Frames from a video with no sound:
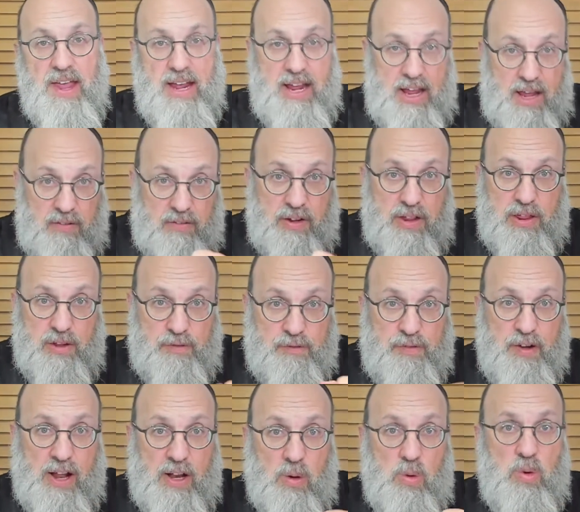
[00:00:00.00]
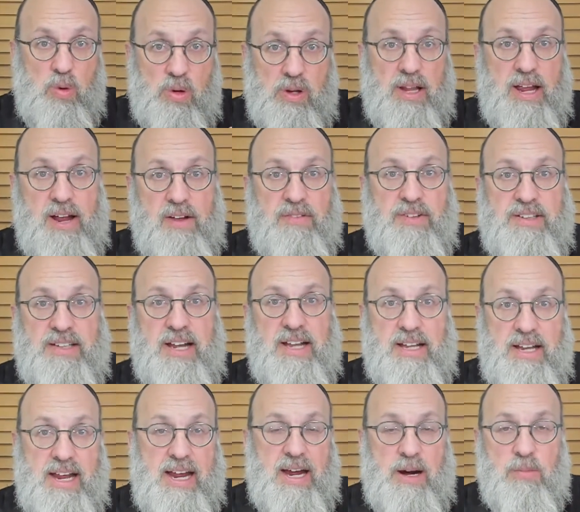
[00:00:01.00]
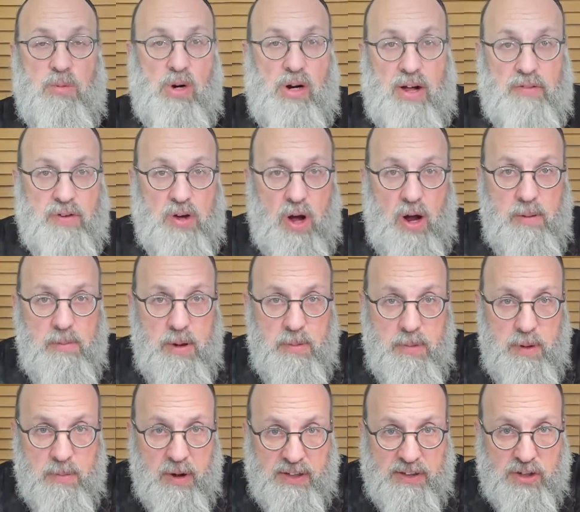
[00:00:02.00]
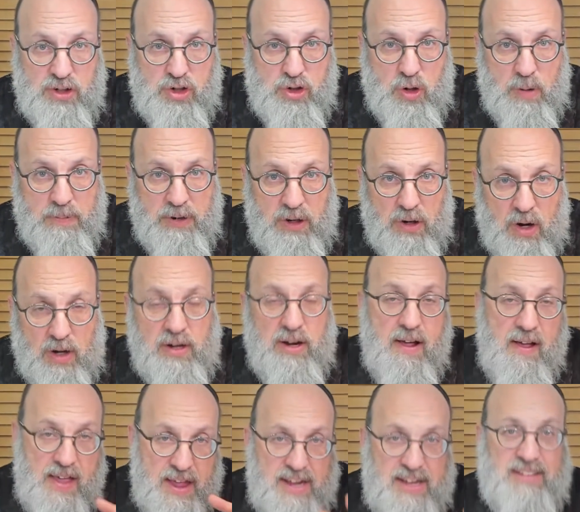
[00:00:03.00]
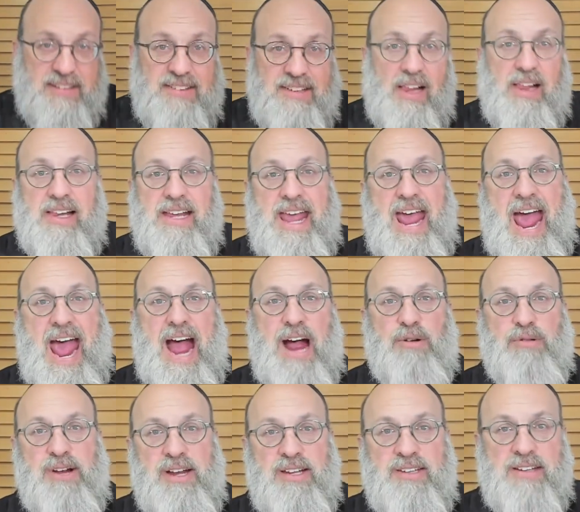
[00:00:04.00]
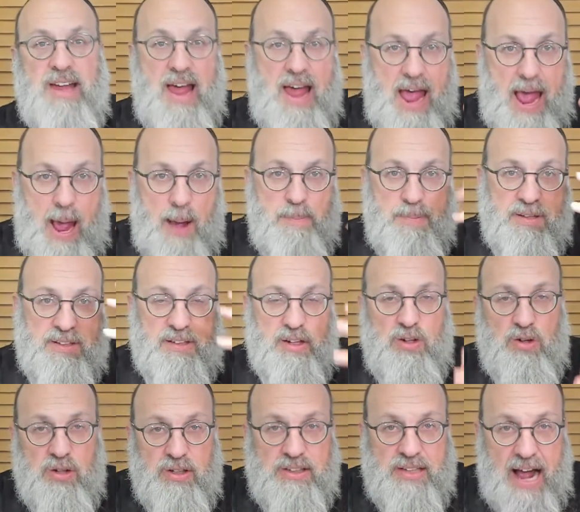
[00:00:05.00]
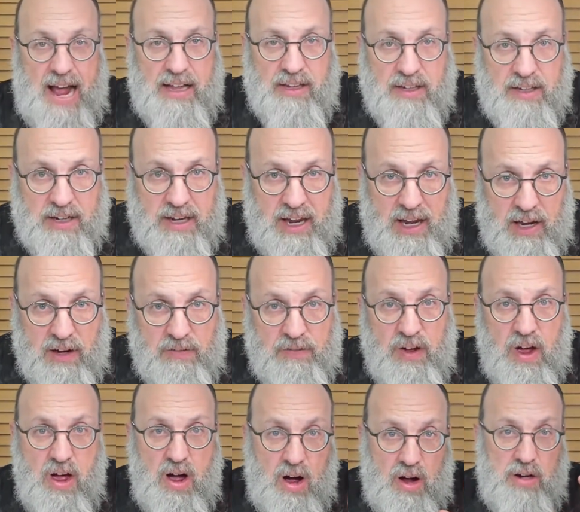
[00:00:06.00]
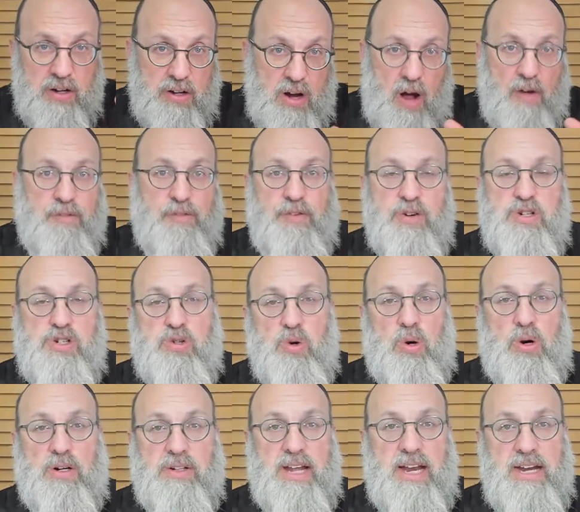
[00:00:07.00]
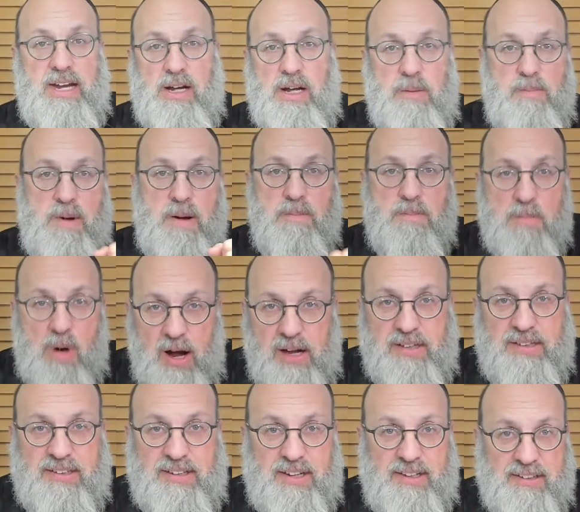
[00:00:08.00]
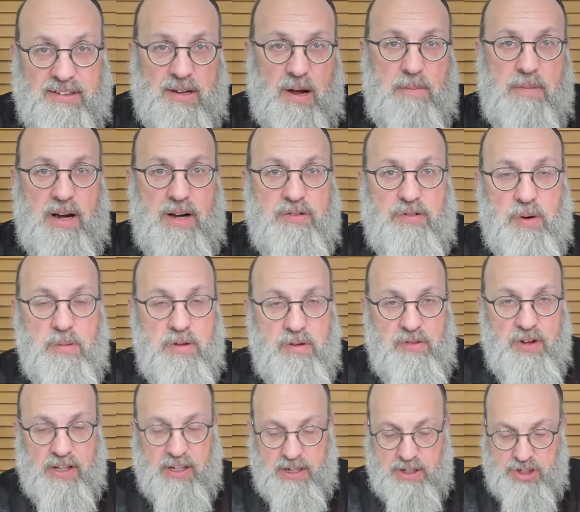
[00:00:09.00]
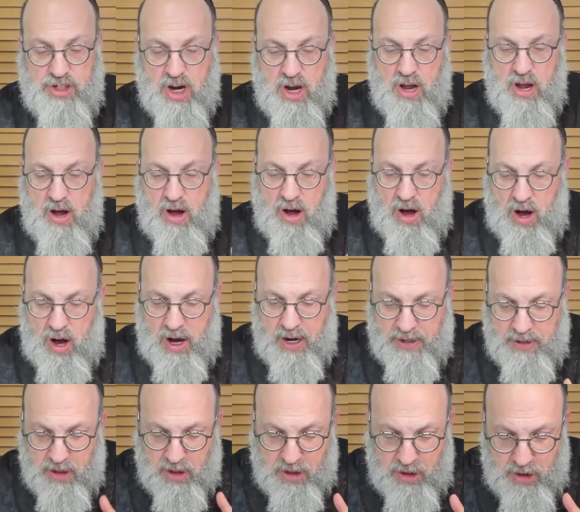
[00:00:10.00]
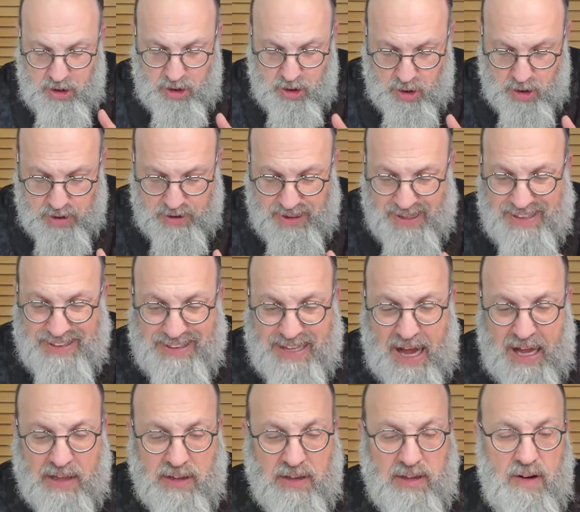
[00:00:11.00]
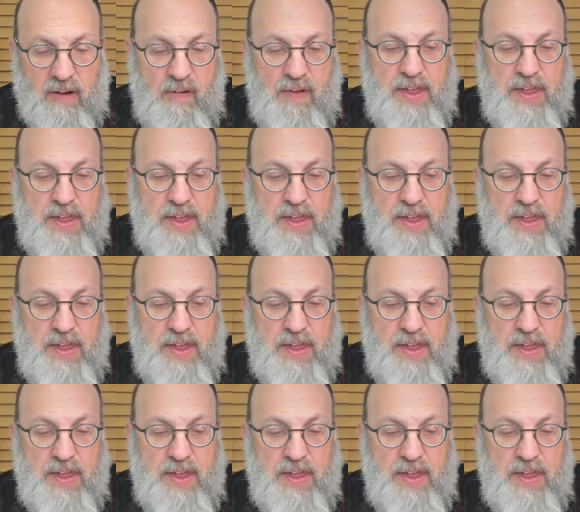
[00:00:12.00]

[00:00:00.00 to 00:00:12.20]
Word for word: Even the fellow who lives in the Irmuk Avchaim and Mimais Yehoshua ben he still carries Epis Yodalid Chiv, enough for sure that he could be Mitzi somebody from a village on Yud Dalit.